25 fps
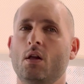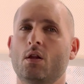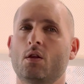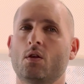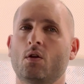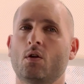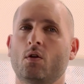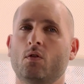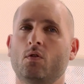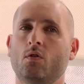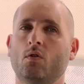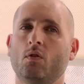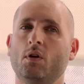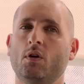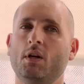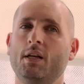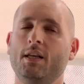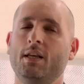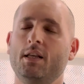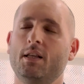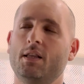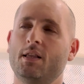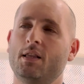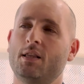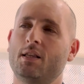not
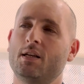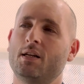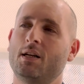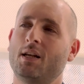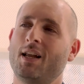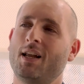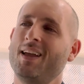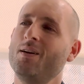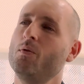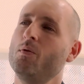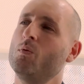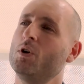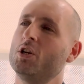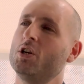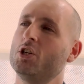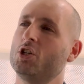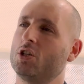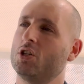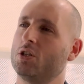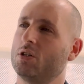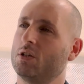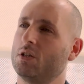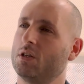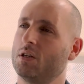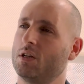only the
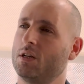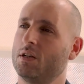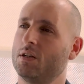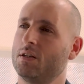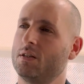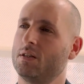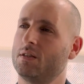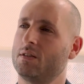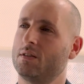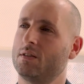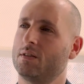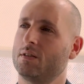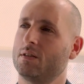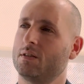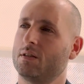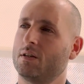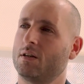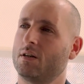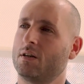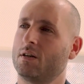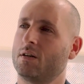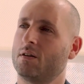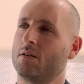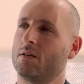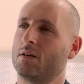language is
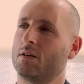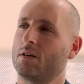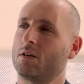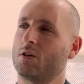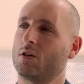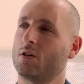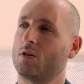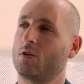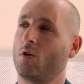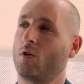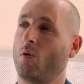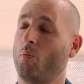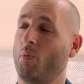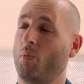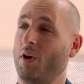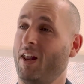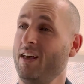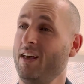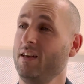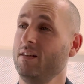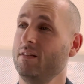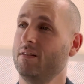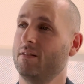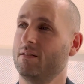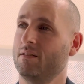
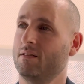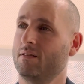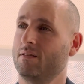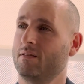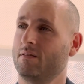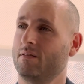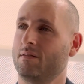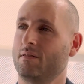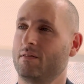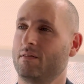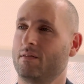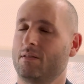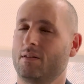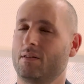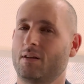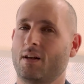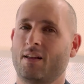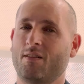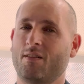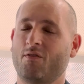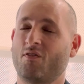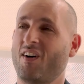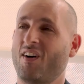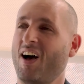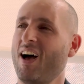complex
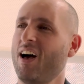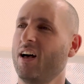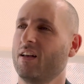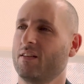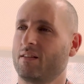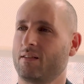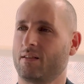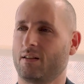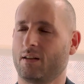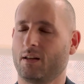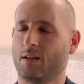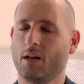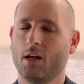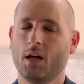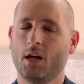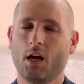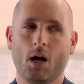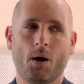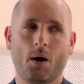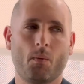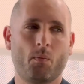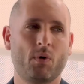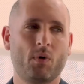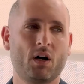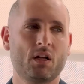and vast,
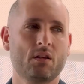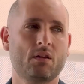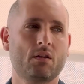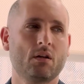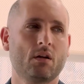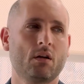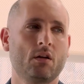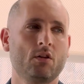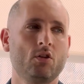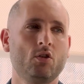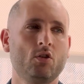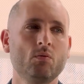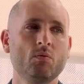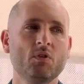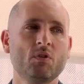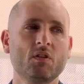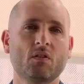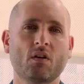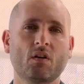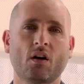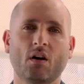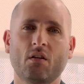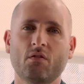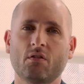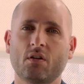but
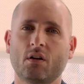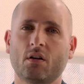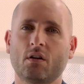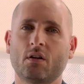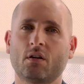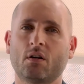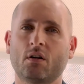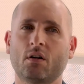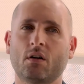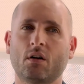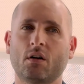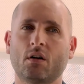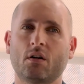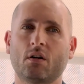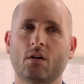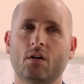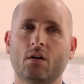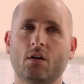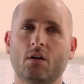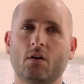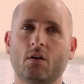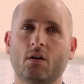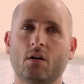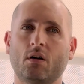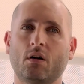humans have a
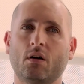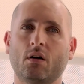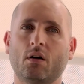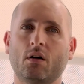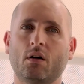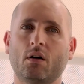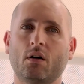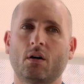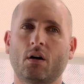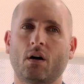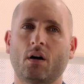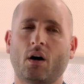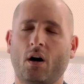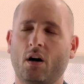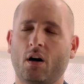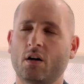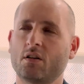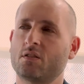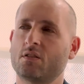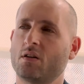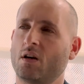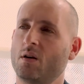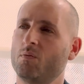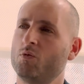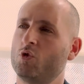
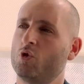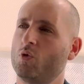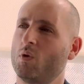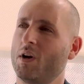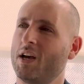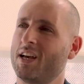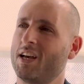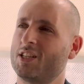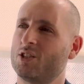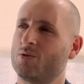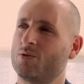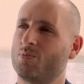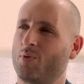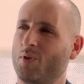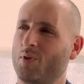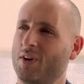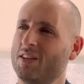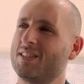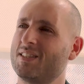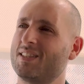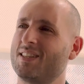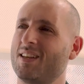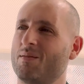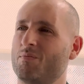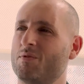hard time to
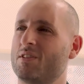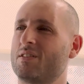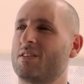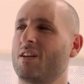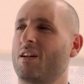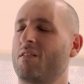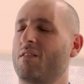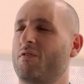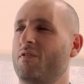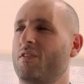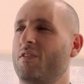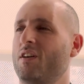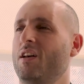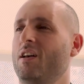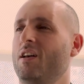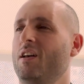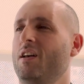express themselves